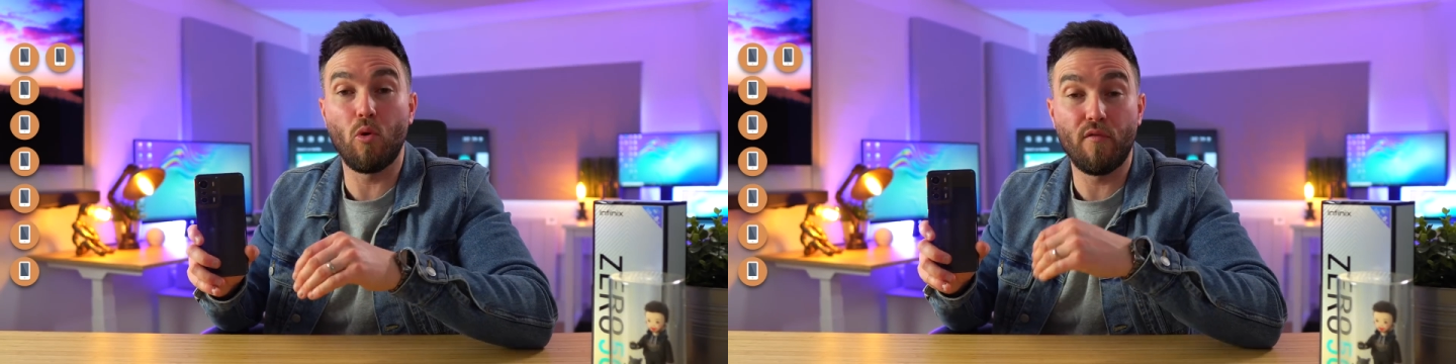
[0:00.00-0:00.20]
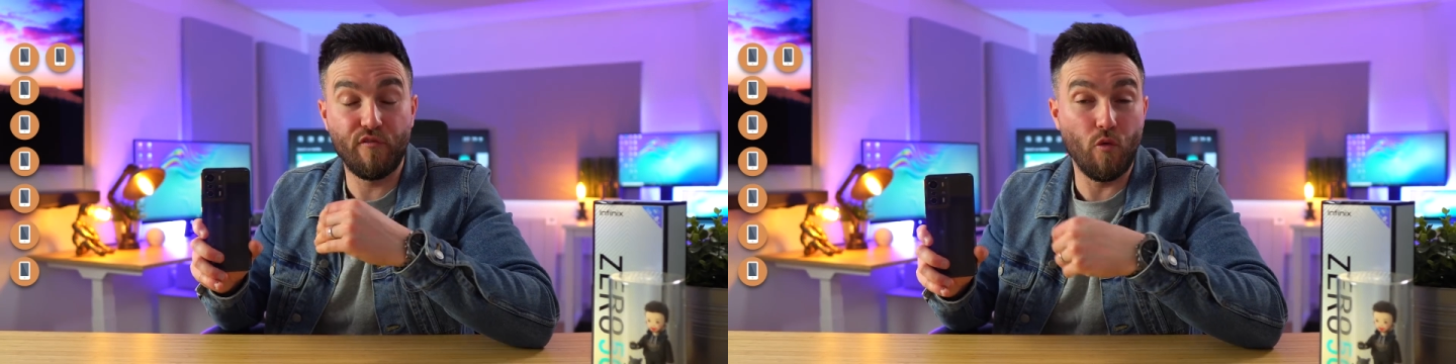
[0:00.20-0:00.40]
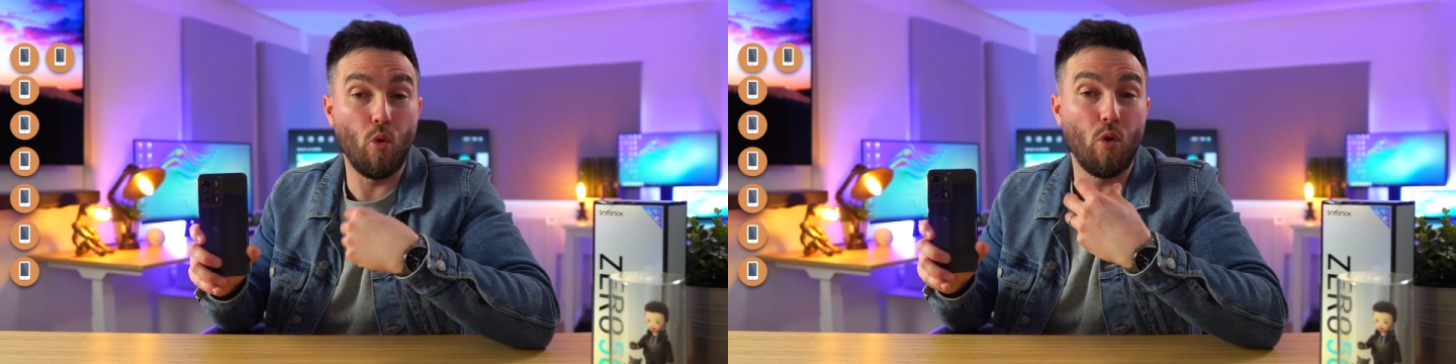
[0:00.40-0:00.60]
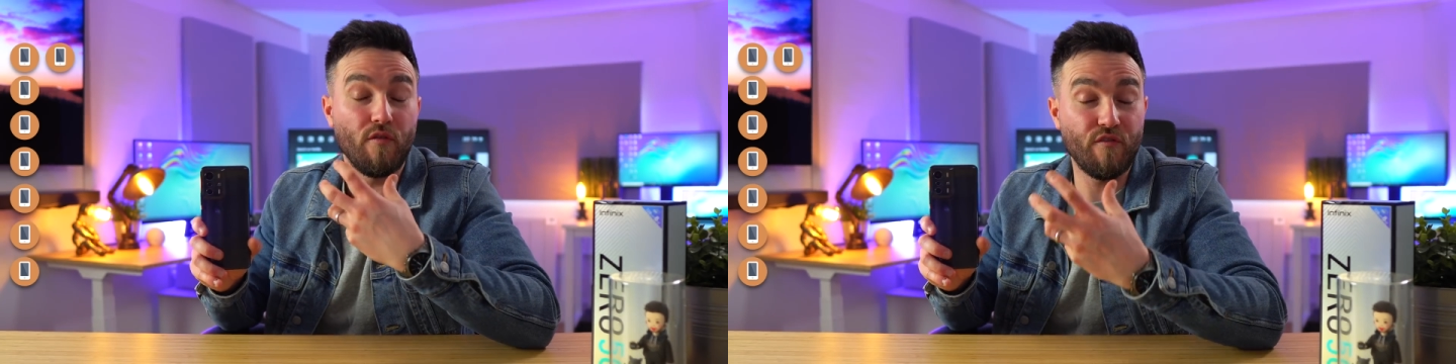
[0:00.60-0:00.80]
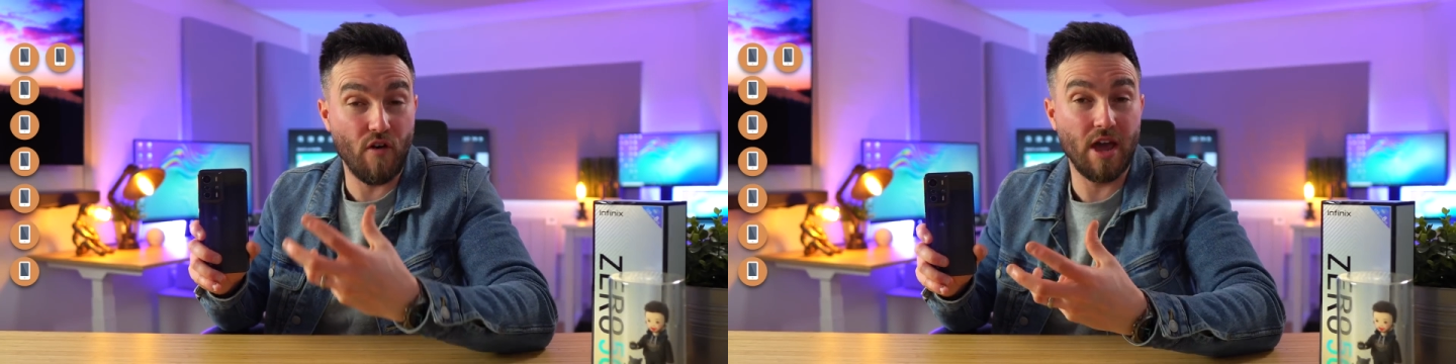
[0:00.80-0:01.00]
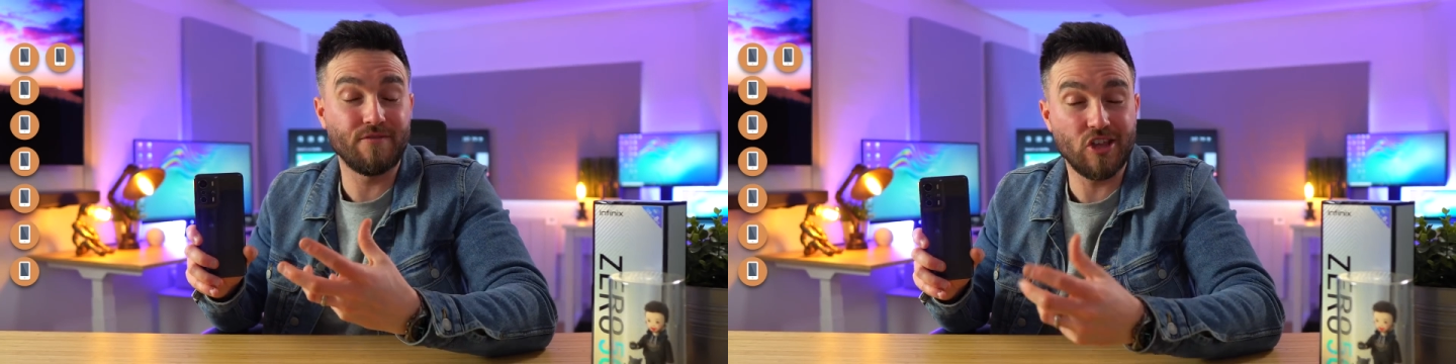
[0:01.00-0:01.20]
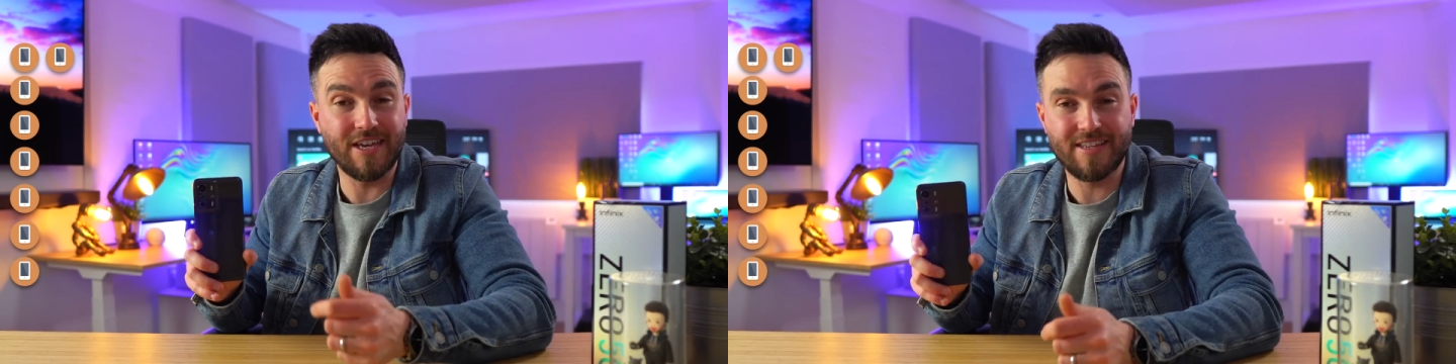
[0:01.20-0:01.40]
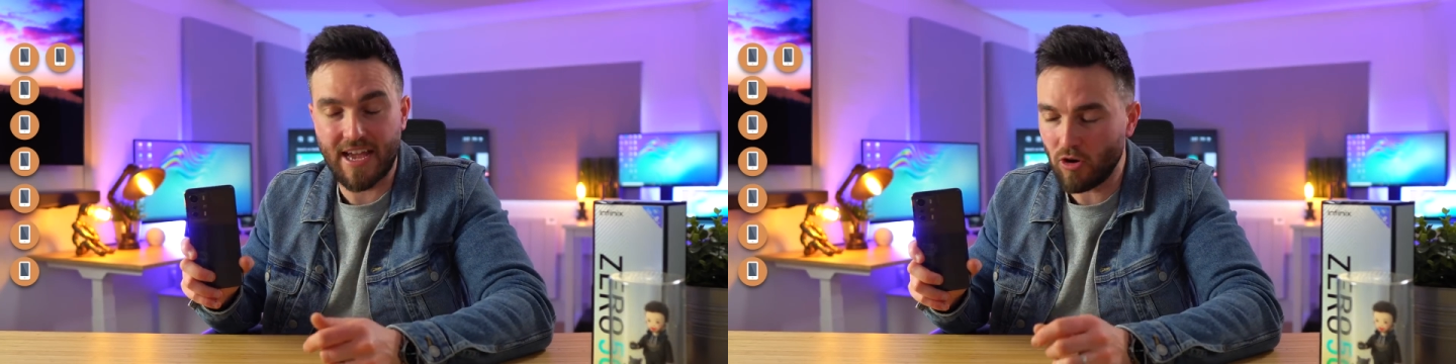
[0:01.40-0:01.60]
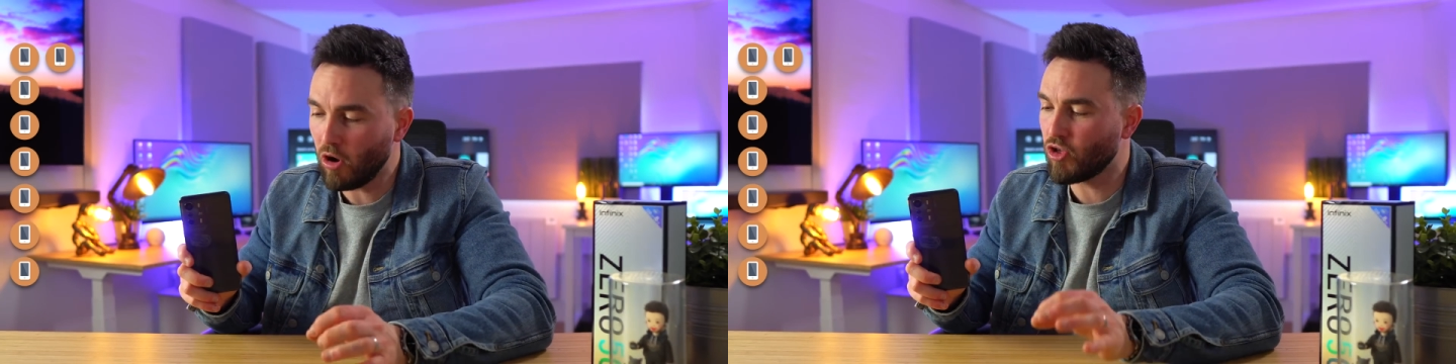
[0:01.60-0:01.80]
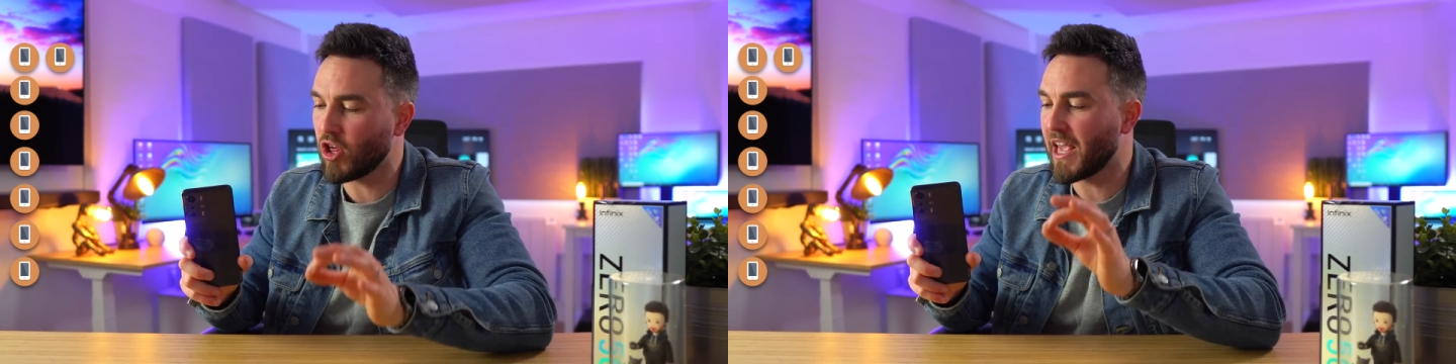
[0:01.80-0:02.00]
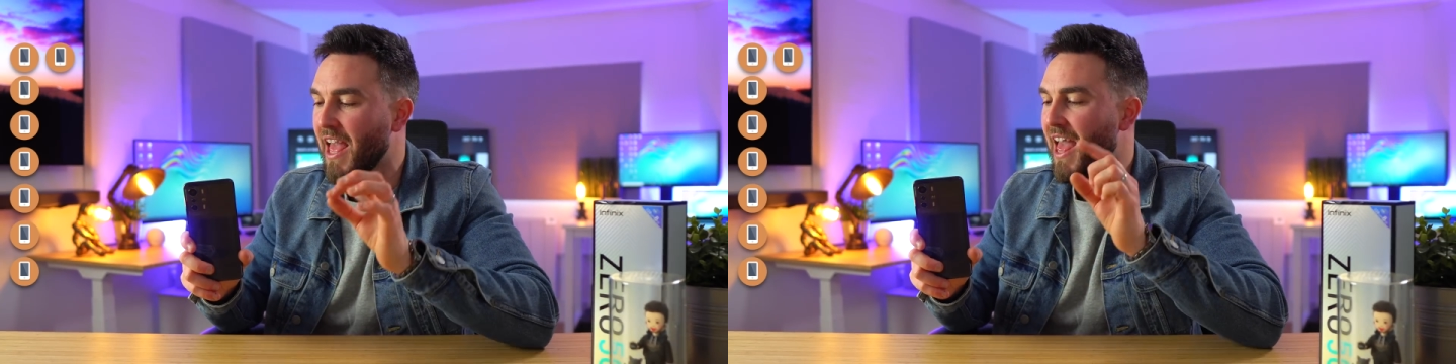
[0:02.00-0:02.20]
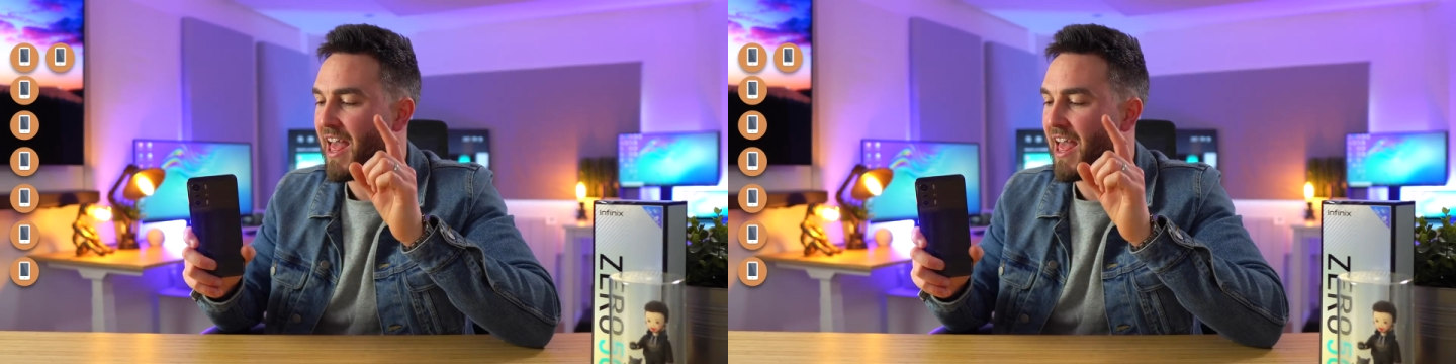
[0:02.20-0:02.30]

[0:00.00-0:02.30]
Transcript: for 5G technology.